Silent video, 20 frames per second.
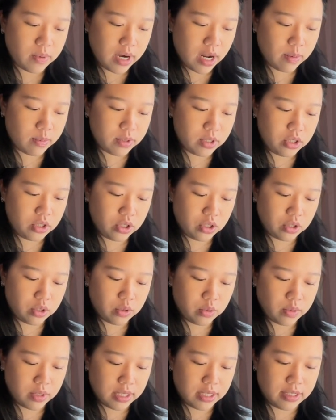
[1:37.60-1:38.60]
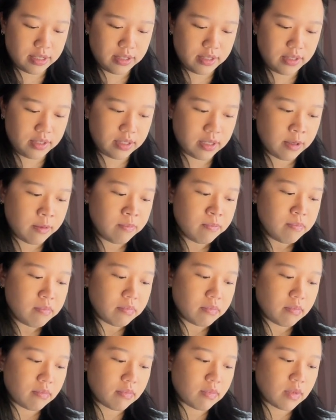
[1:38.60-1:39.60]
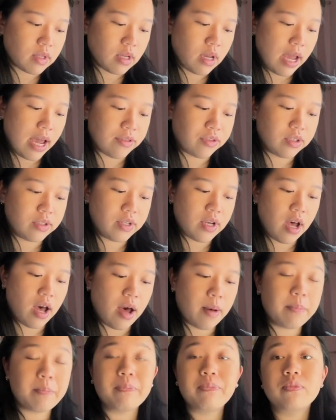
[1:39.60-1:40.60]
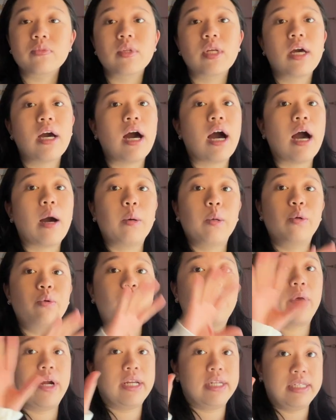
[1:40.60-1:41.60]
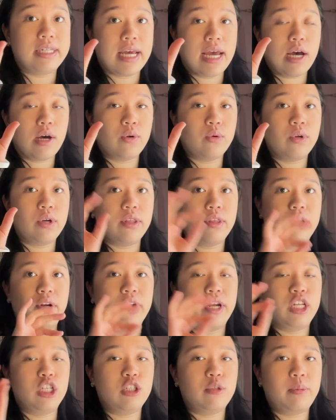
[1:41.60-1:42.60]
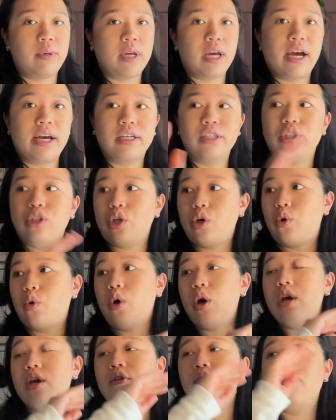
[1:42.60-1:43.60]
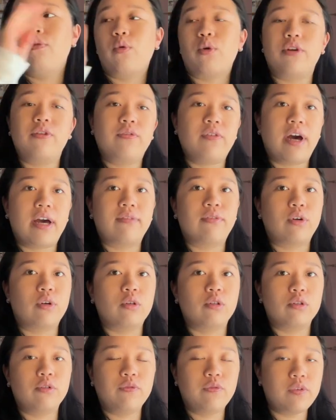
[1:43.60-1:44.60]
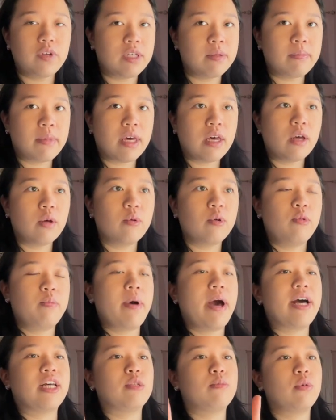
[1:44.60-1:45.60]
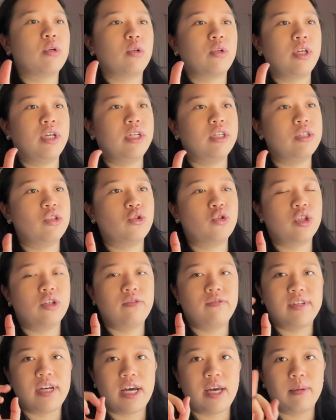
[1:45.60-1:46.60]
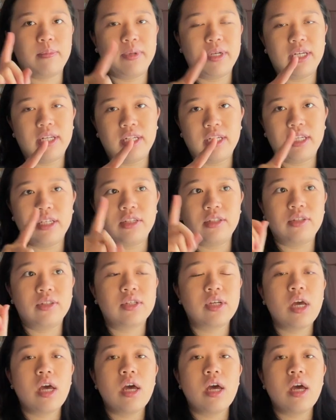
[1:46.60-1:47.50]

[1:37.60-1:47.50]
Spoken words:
I would do is at the top, I would write down their HPI. So 45-year-old female with past medical history of diabetes,